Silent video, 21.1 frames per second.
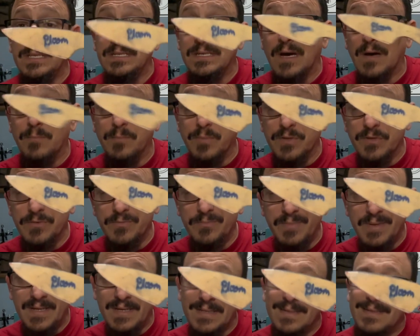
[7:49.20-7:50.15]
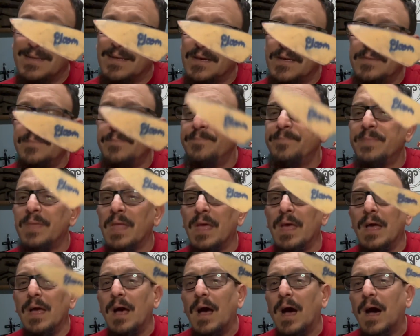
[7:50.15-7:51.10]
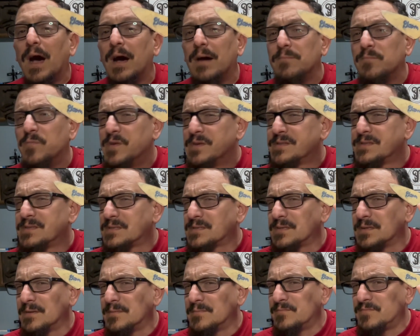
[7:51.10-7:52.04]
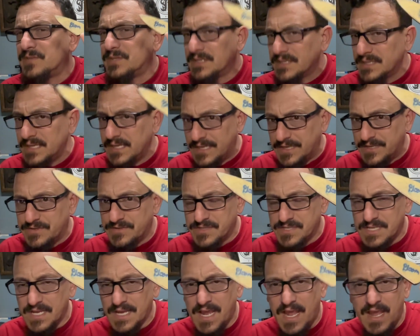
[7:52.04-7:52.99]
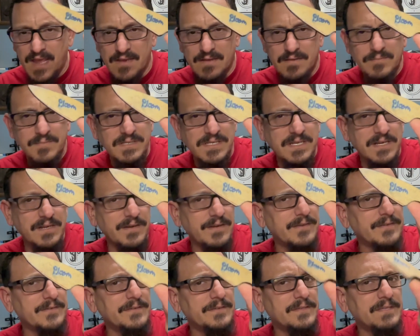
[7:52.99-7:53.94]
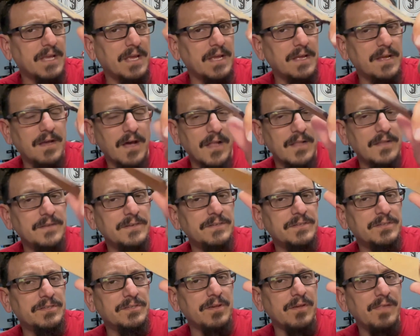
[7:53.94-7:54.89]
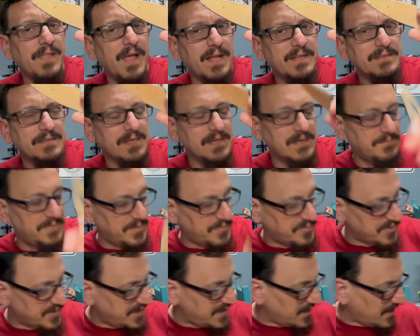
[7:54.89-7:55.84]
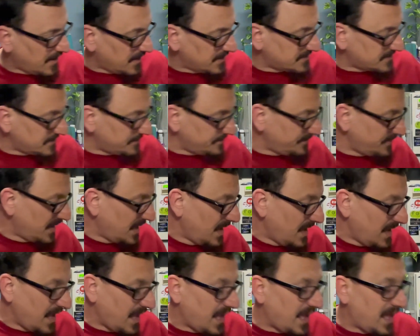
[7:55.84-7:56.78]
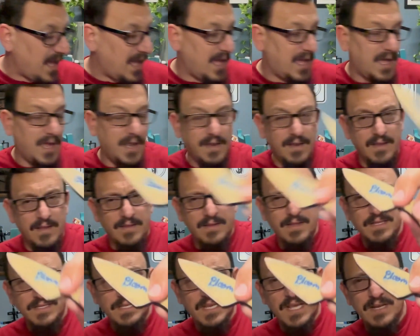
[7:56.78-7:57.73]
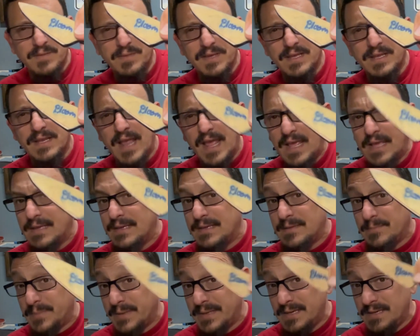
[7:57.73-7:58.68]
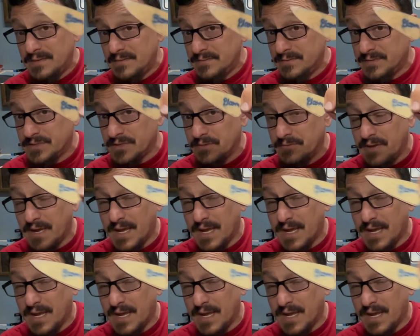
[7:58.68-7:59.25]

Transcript: a bloom being done with some really interesting handle materials and colors, so that's going to be pretty awesome. And it's going to be an AEB, so I